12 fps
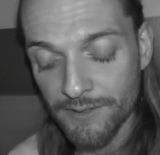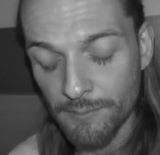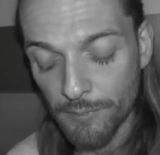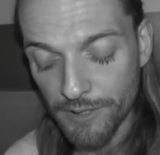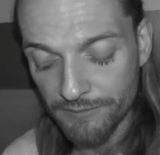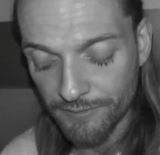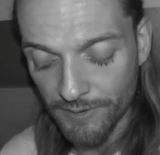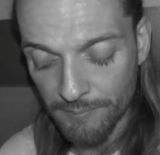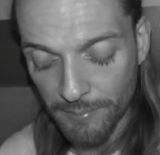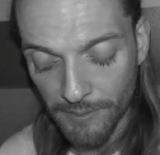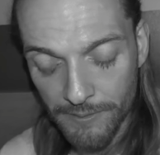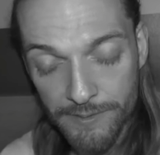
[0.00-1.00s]
the money for the
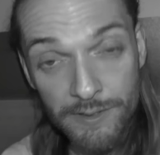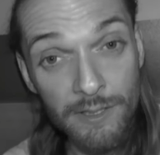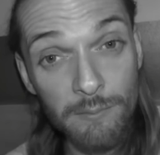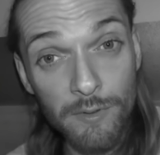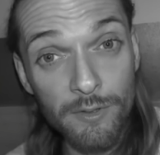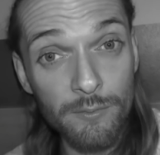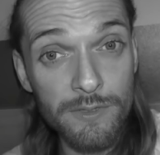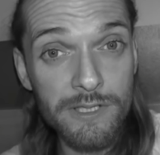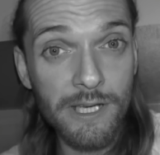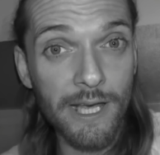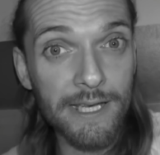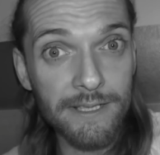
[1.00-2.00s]
bills and the mother was
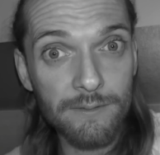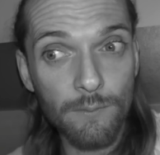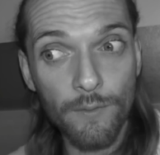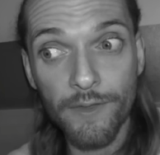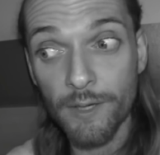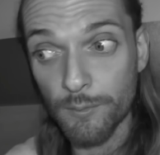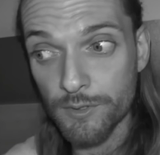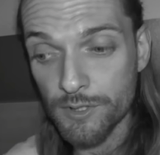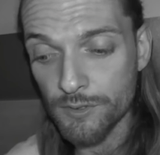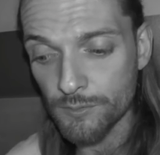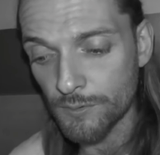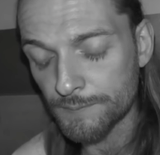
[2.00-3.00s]
scared what they would
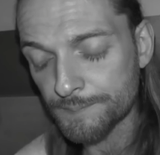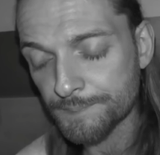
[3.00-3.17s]
do.